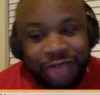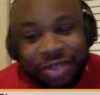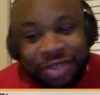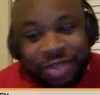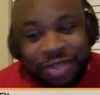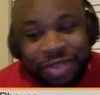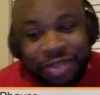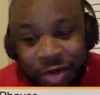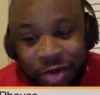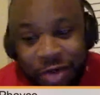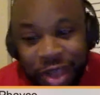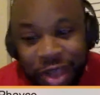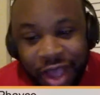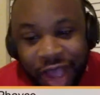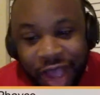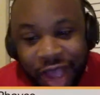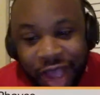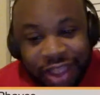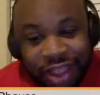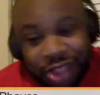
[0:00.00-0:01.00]
my phone,
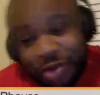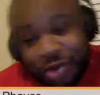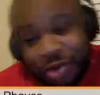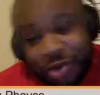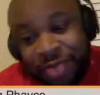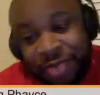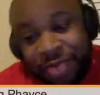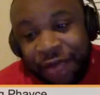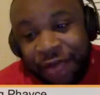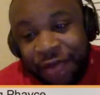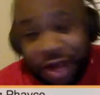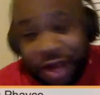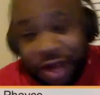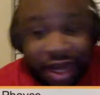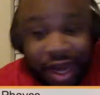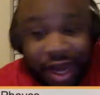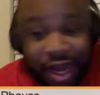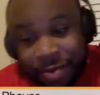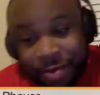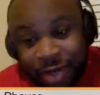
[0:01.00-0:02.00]
I just switched my phone and then
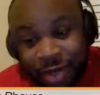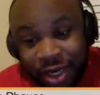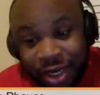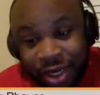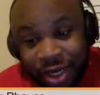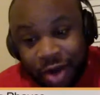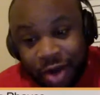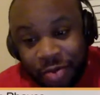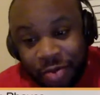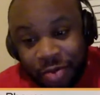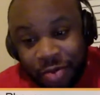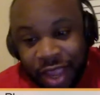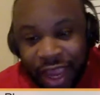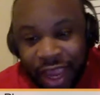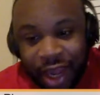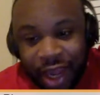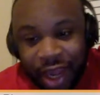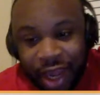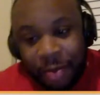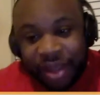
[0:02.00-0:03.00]
I took it home, and
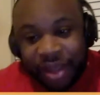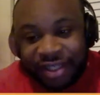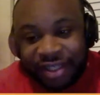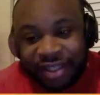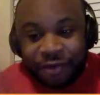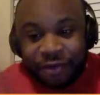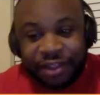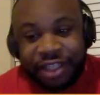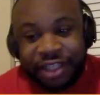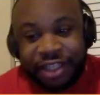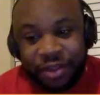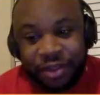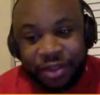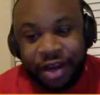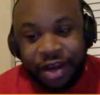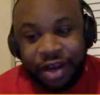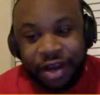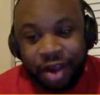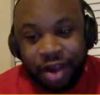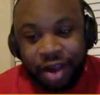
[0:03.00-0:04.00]
all my stuff was still
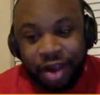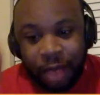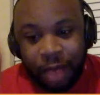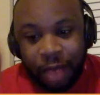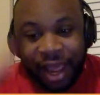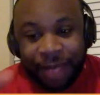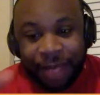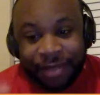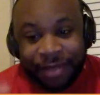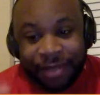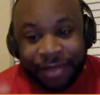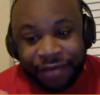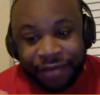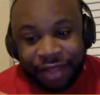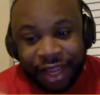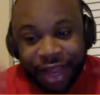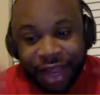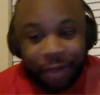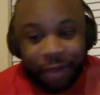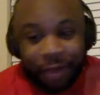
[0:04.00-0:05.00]
there, all my apps and
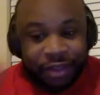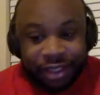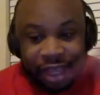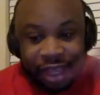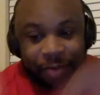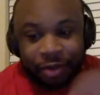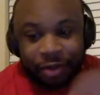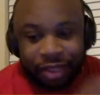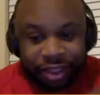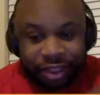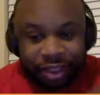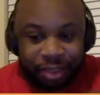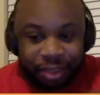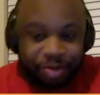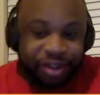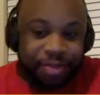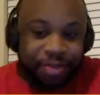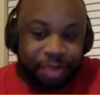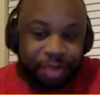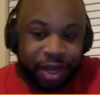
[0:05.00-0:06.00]
everything. I was just able to press
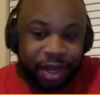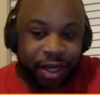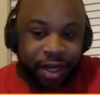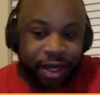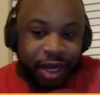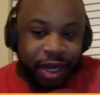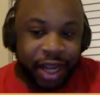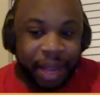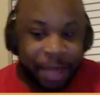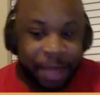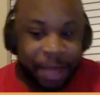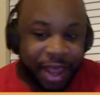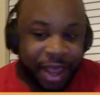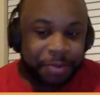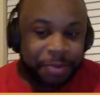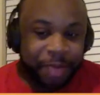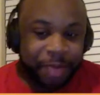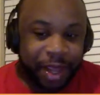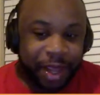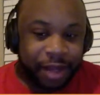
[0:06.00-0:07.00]
the button, and I got my apps
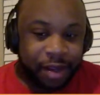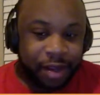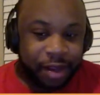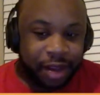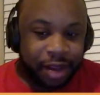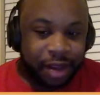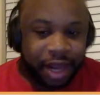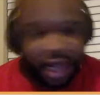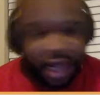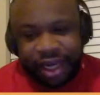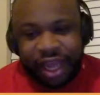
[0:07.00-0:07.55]
back, and I didn't